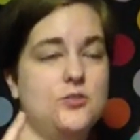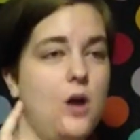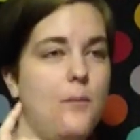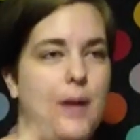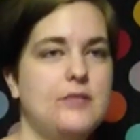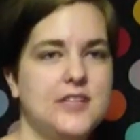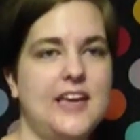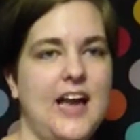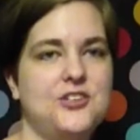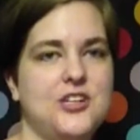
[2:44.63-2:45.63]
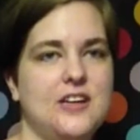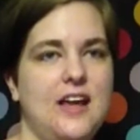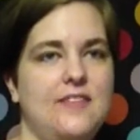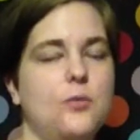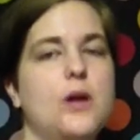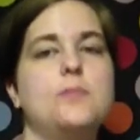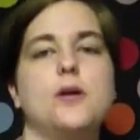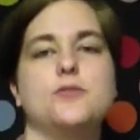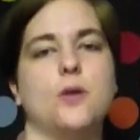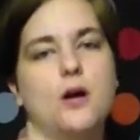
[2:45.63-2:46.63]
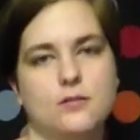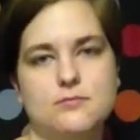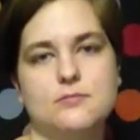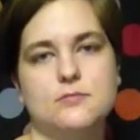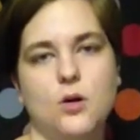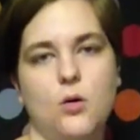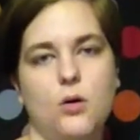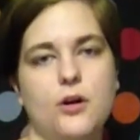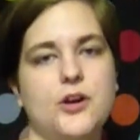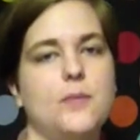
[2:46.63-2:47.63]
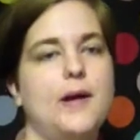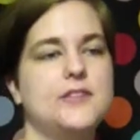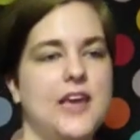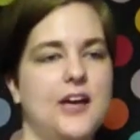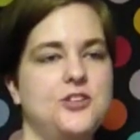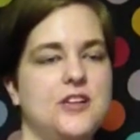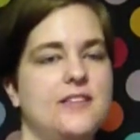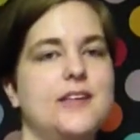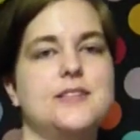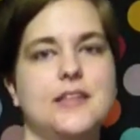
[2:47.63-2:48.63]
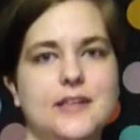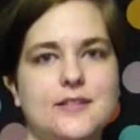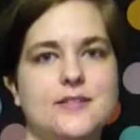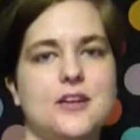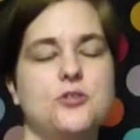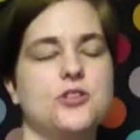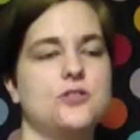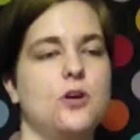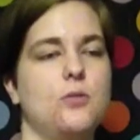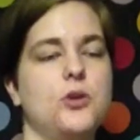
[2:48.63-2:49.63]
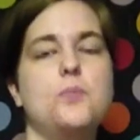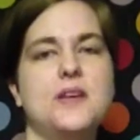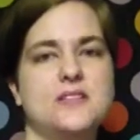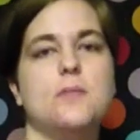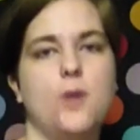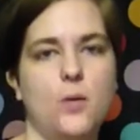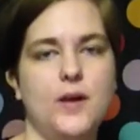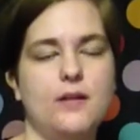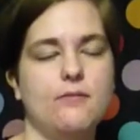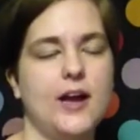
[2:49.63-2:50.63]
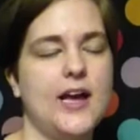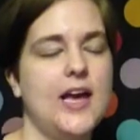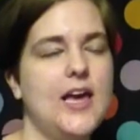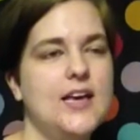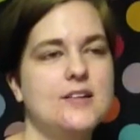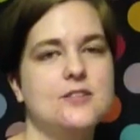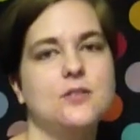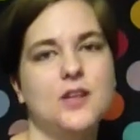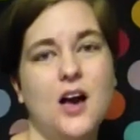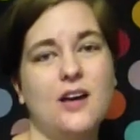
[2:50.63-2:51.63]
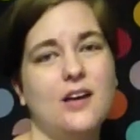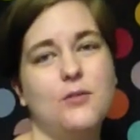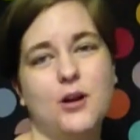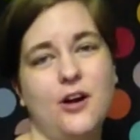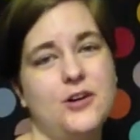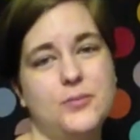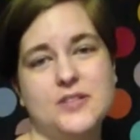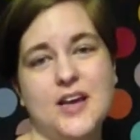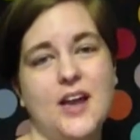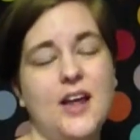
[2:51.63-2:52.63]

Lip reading: about to catch it and the wind blows wrong, or you're about to catch it and they sneeze and you miss the moment, right? So luck 100%.